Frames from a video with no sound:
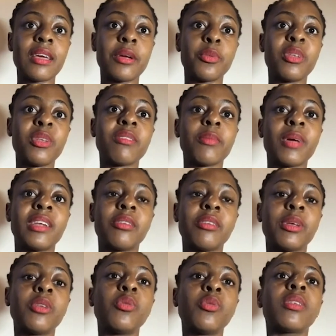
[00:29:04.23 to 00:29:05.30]
and risk
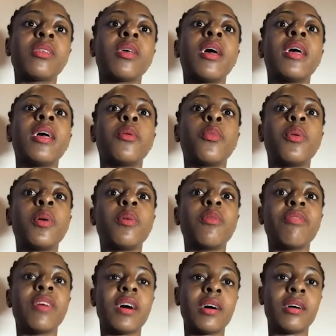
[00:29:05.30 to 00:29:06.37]
management, we've
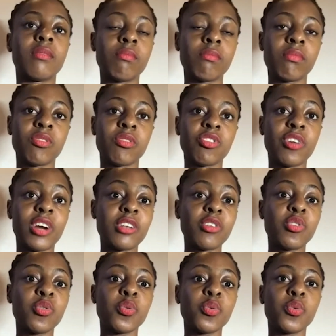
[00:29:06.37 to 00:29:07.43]
tried
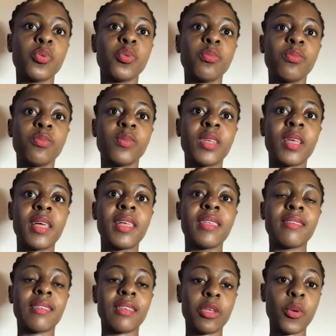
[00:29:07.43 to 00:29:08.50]
to
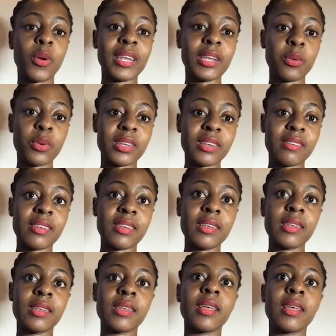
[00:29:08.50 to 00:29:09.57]
secure liquidity,
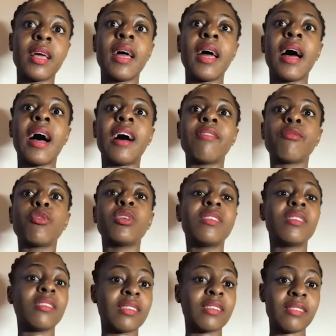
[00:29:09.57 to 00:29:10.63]
have
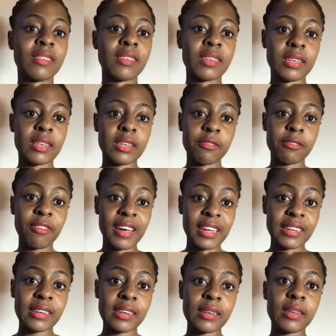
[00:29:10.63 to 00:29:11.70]
contingency
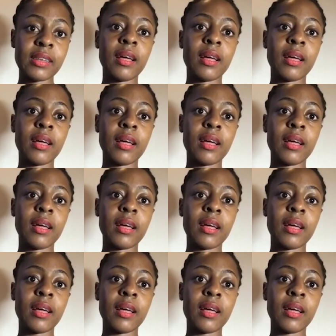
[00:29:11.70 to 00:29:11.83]
funding.